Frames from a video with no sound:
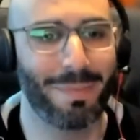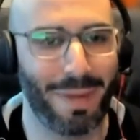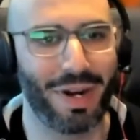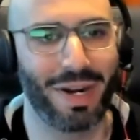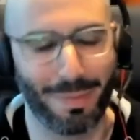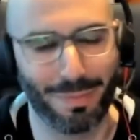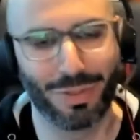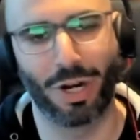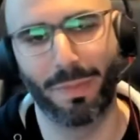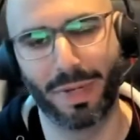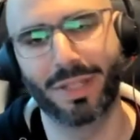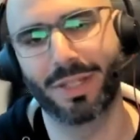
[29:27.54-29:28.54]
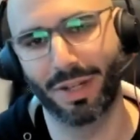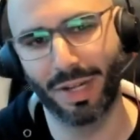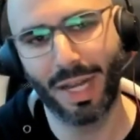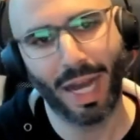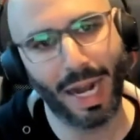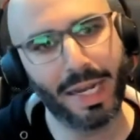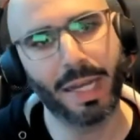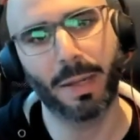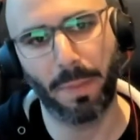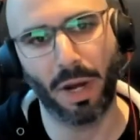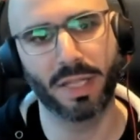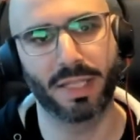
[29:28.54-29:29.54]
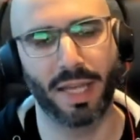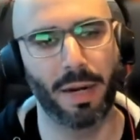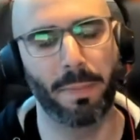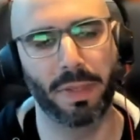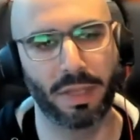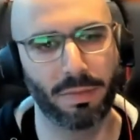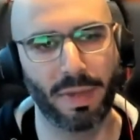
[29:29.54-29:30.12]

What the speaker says: think about it and absorb it. So I'll take a pause there, but